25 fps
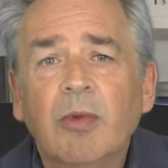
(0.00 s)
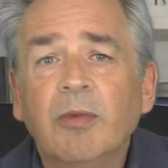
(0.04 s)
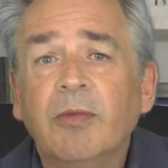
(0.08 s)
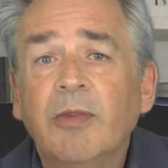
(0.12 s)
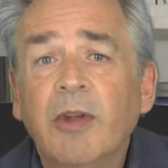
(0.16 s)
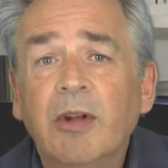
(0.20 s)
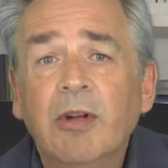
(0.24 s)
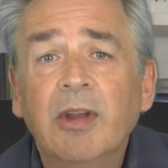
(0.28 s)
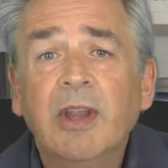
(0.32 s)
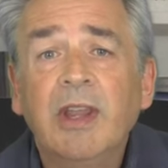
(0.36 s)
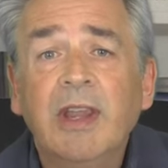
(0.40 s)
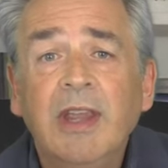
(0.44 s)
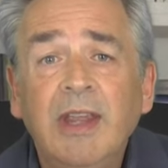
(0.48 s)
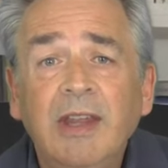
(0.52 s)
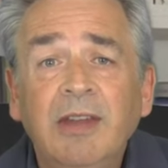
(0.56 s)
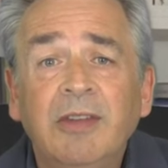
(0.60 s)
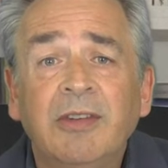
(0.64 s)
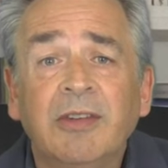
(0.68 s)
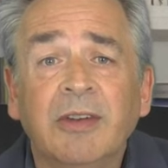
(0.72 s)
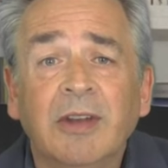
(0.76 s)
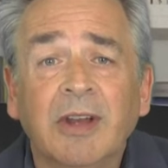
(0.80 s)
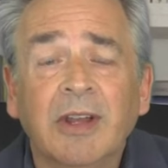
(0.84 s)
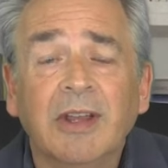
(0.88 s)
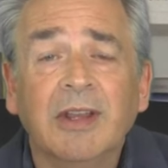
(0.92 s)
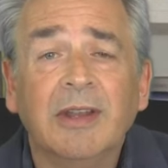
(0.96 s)
Well, very
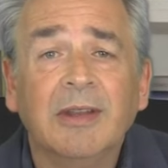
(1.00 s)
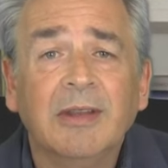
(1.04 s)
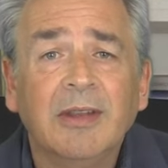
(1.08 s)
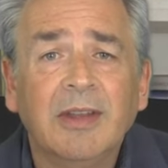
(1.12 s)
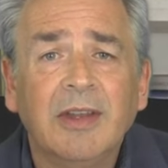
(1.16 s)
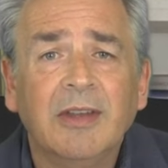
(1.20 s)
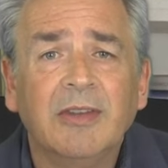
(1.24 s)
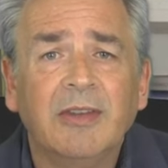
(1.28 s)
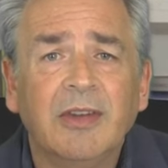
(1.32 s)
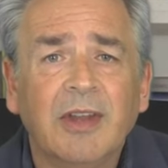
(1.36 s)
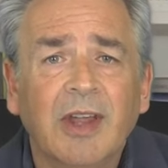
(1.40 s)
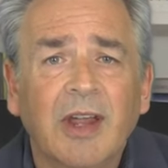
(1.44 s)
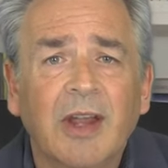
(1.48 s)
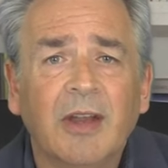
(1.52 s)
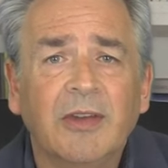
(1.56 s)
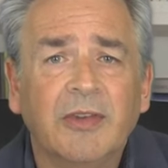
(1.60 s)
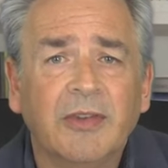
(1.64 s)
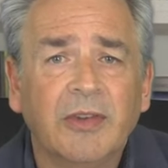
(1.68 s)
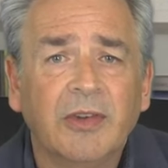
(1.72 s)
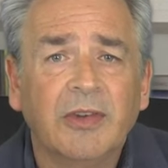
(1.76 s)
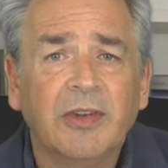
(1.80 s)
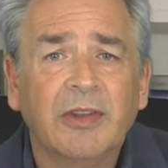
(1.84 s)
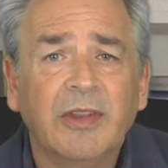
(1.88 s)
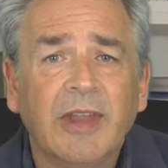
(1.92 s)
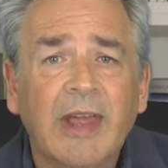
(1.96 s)
easily is the
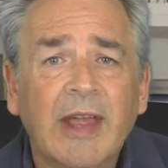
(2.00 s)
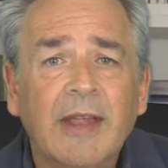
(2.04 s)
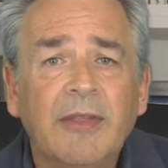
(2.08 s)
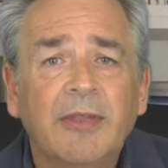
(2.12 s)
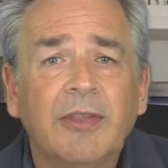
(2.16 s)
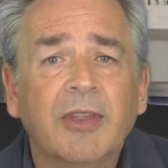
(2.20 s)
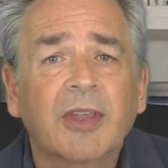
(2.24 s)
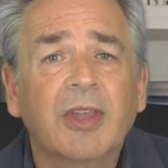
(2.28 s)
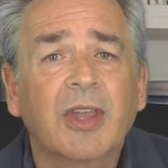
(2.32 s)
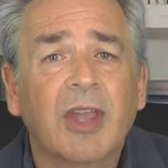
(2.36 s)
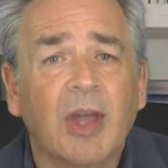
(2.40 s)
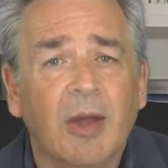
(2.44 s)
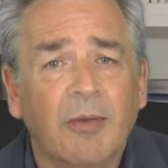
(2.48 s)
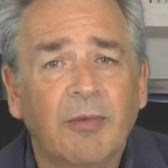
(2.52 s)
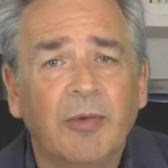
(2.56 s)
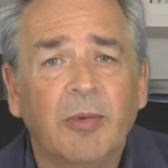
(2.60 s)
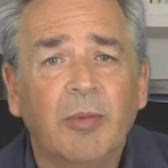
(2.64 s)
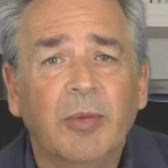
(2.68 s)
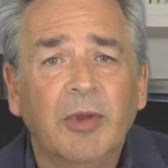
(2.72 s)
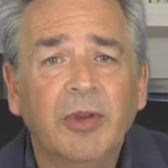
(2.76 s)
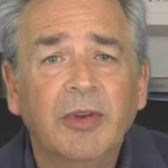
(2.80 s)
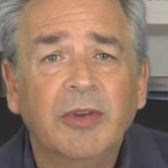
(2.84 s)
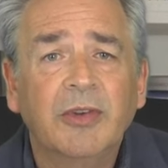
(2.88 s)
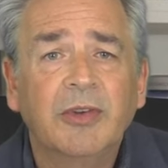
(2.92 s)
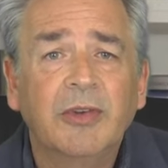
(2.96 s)
answer to that. The
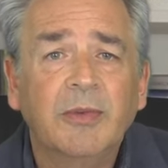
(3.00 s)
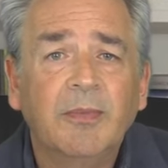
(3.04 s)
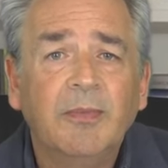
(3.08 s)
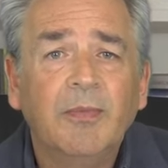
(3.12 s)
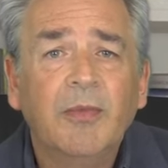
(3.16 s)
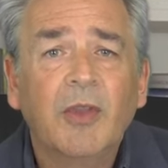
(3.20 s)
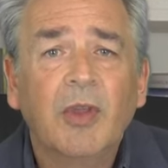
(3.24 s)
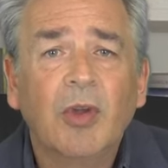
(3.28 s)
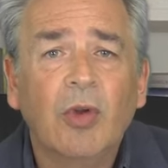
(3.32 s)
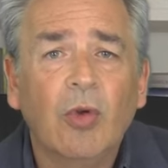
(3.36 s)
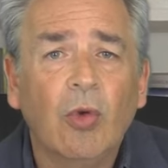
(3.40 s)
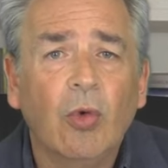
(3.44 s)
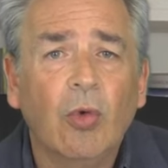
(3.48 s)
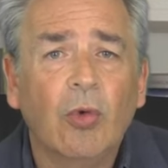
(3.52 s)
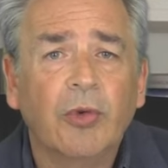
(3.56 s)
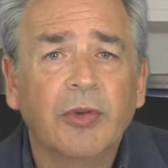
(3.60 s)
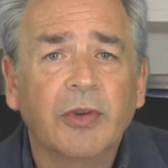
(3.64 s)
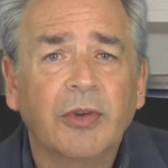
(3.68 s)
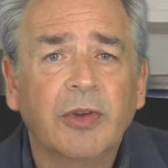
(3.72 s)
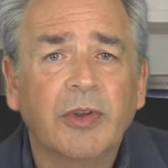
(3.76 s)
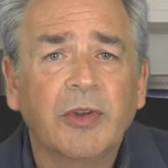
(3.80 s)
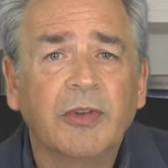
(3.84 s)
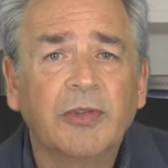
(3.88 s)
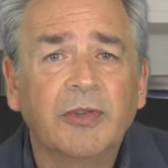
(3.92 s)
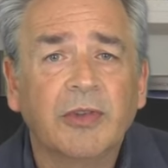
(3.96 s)
government
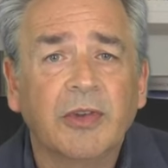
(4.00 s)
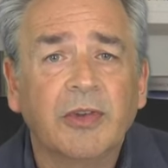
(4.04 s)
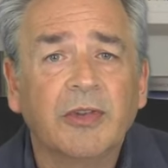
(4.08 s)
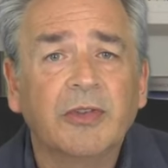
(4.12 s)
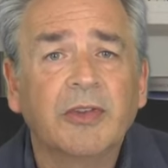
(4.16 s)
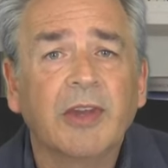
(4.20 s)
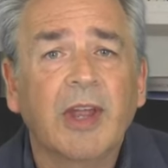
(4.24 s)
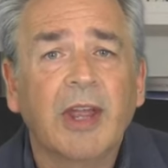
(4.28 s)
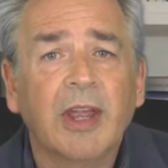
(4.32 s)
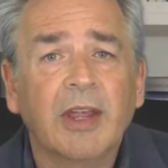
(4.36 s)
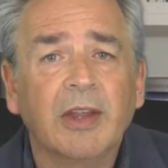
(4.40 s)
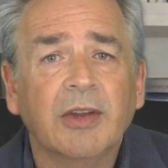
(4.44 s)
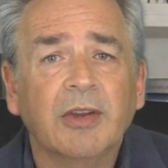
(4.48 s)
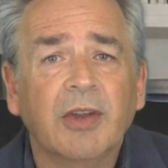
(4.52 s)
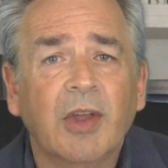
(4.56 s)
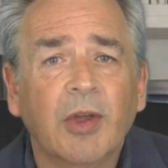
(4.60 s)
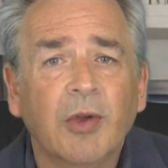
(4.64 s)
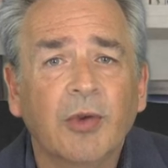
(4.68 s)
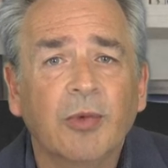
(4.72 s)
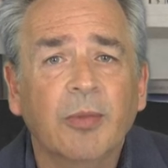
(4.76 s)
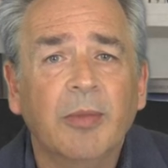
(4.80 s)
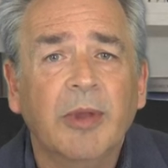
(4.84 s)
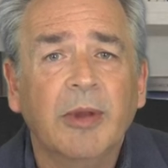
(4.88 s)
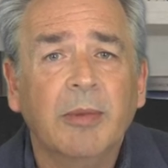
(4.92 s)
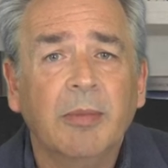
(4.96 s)
ordered us to stay at
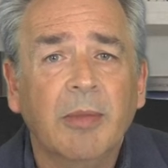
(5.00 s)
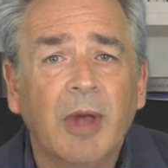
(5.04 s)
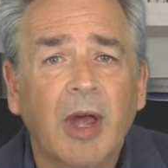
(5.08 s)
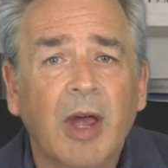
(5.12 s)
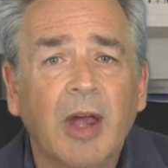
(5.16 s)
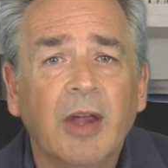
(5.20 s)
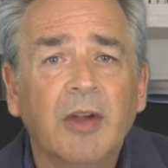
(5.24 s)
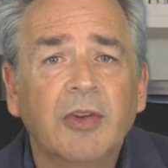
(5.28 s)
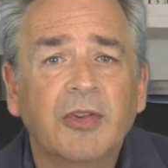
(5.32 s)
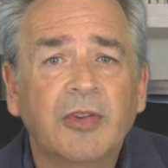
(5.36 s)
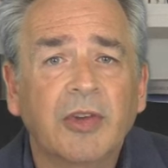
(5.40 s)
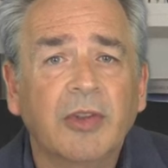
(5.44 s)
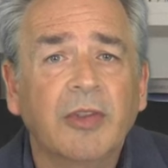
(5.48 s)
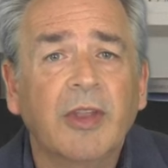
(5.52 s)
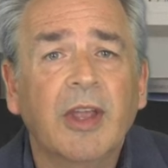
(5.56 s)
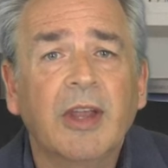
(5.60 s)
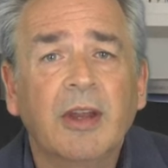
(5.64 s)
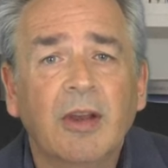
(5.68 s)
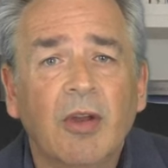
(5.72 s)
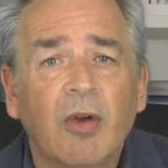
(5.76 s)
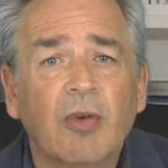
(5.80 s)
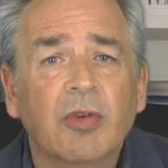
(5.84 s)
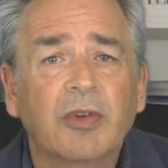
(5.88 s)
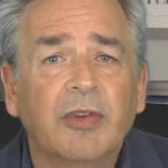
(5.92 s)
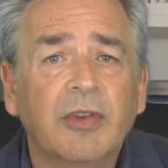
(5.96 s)
home in March, and
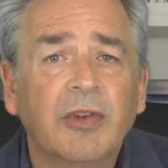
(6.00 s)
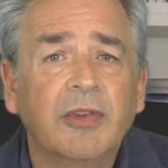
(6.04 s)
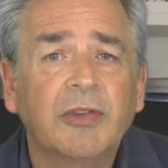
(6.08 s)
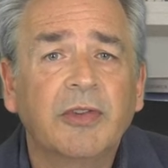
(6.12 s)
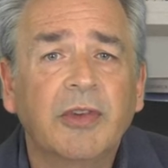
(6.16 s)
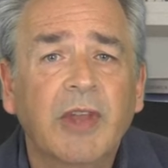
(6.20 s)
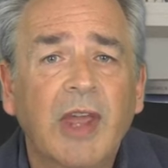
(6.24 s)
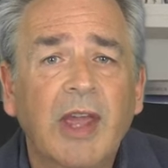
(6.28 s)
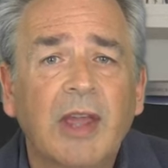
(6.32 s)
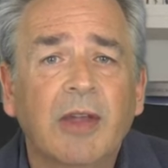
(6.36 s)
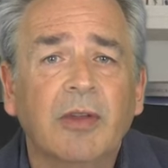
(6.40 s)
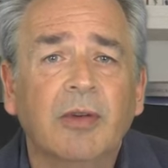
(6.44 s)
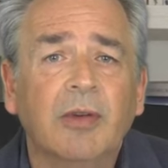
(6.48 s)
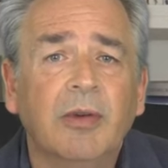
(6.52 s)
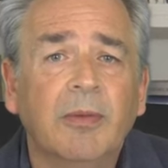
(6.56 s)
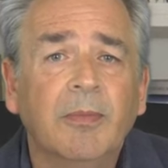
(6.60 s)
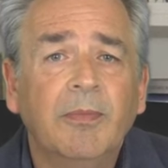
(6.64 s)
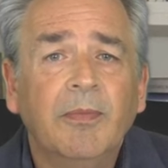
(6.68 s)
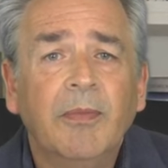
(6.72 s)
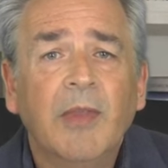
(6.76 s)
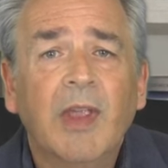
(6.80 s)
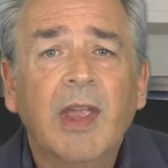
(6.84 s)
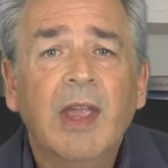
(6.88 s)
they locked us down.